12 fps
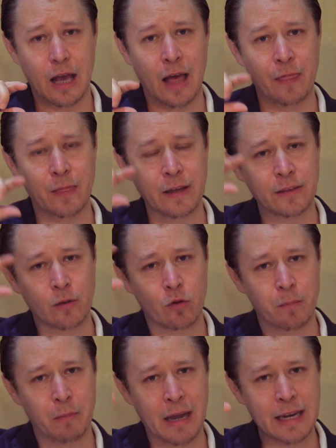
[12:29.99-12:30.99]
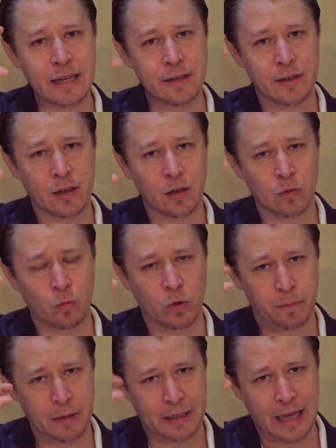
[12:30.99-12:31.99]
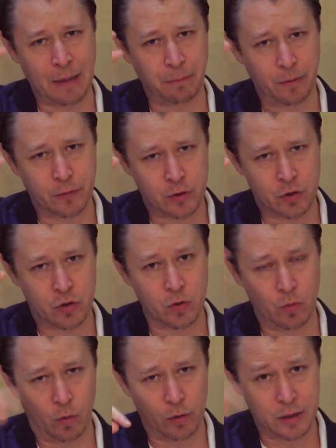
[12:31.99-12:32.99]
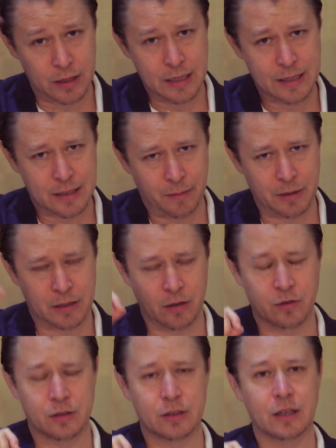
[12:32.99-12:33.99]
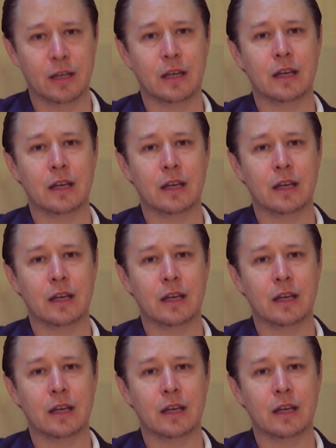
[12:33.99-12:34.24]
and then the remainder would be gap of 2 or 3 semitones,